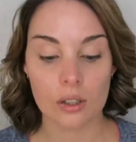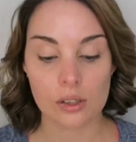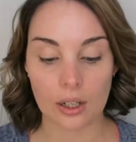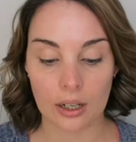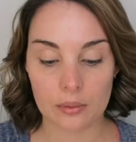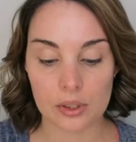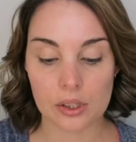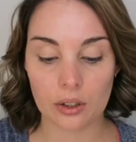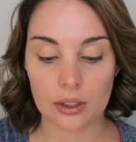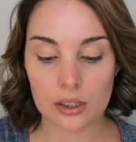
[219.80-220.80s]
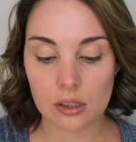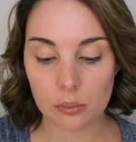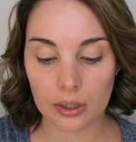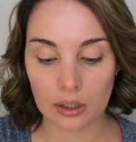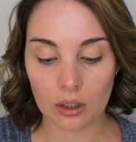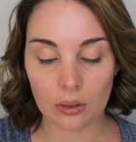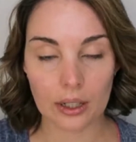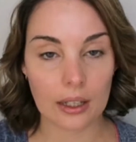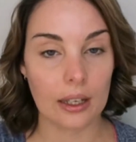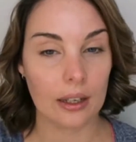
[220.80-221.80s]
So I'm just going to be
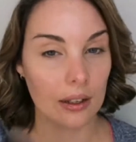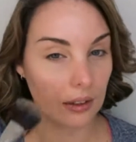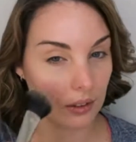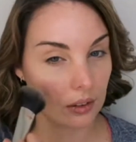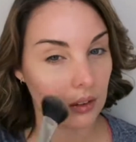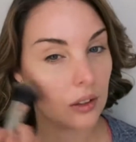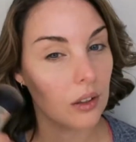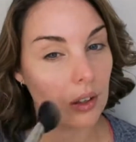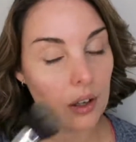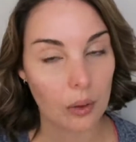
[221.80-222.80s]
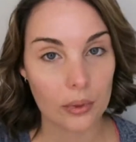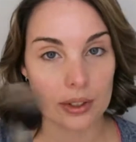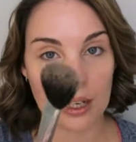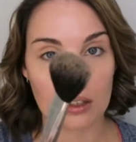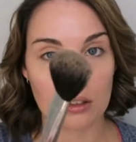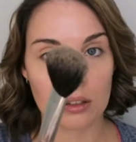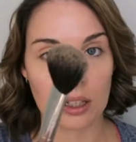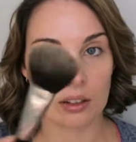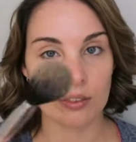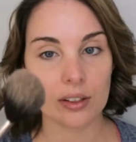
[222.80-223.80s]
going in with that on
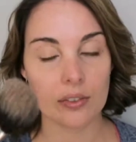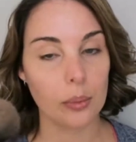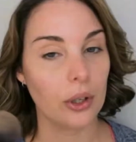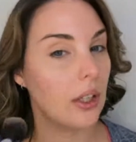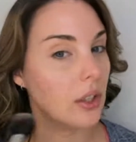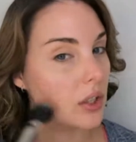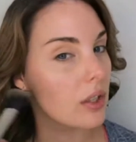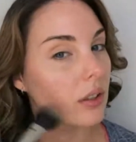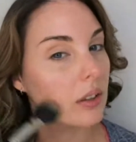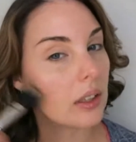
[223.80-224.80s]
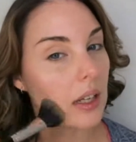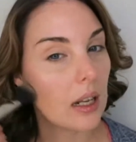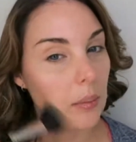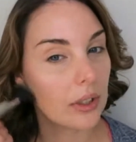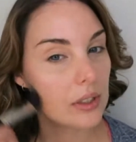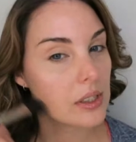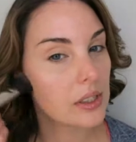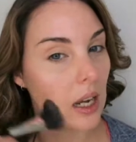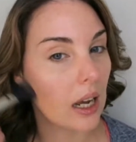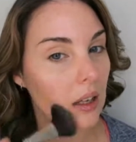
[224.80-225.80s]
like a fluffy brush, and I'm going to
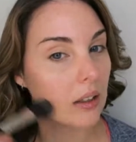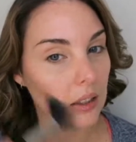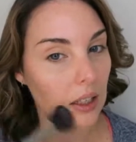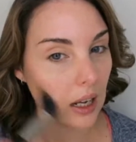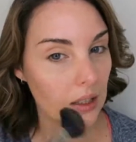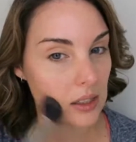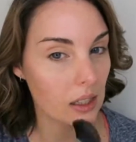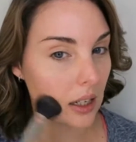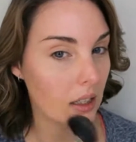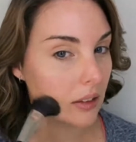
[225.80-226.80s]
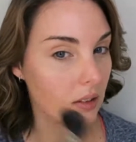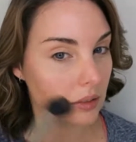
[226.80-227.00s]
start on the outside.